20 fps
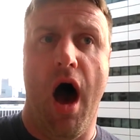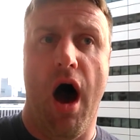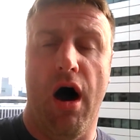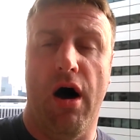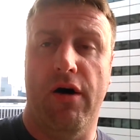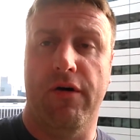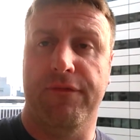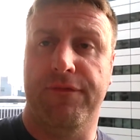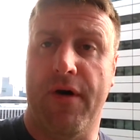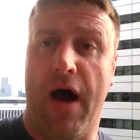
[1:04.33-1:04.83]

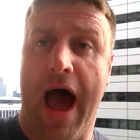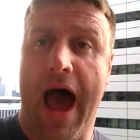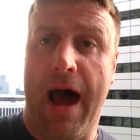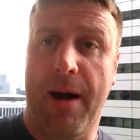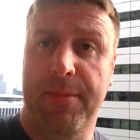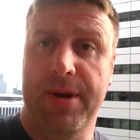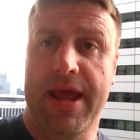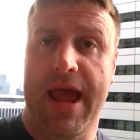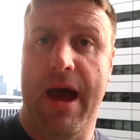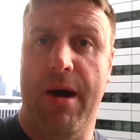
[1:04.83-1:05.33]
of
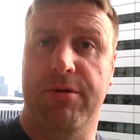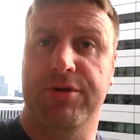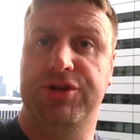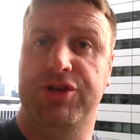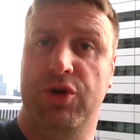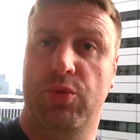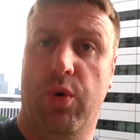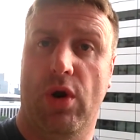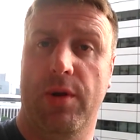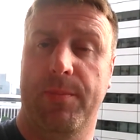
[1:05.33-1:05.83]
how many
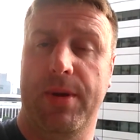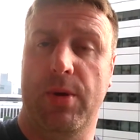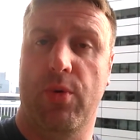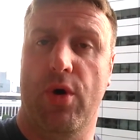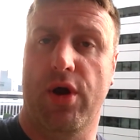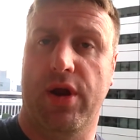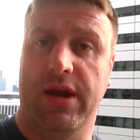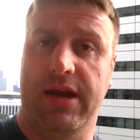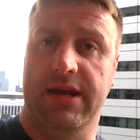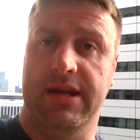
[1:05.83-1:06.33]
hours you want to be
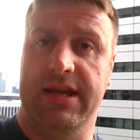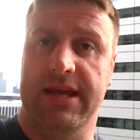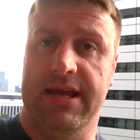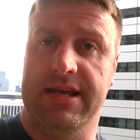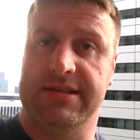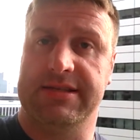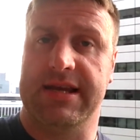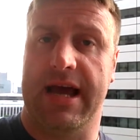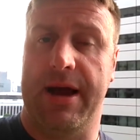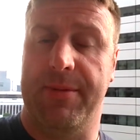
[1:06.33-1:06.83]
working in a
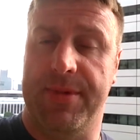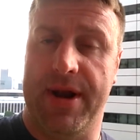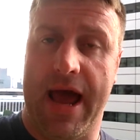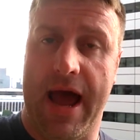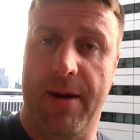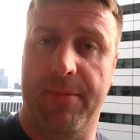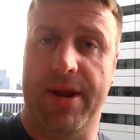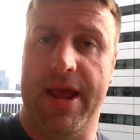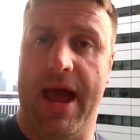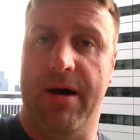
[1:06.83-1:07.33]
year's time and
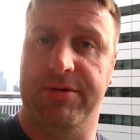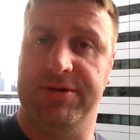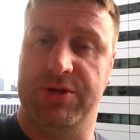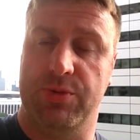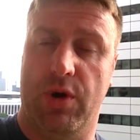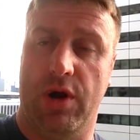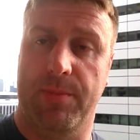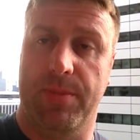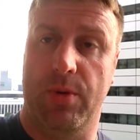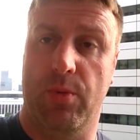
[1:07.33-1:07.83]
how many
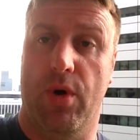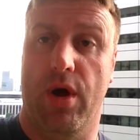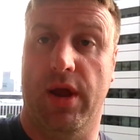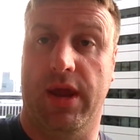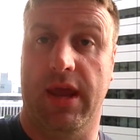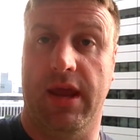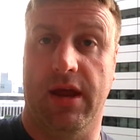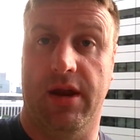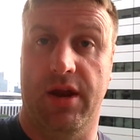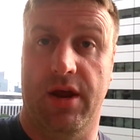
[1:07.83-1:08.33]
hours you want to be
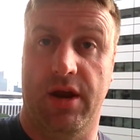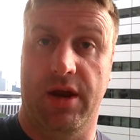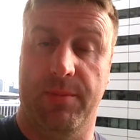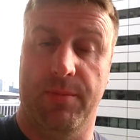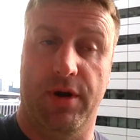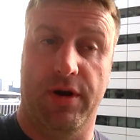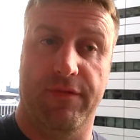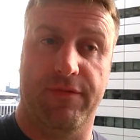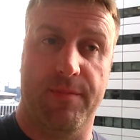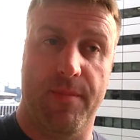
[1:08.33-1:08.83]
working and
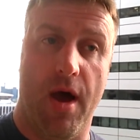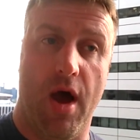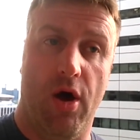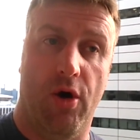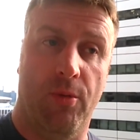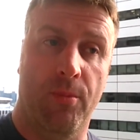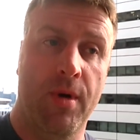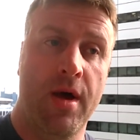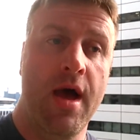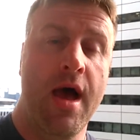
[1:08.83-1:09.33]
earning money from
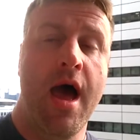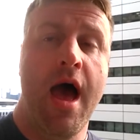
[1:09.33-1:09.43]
home.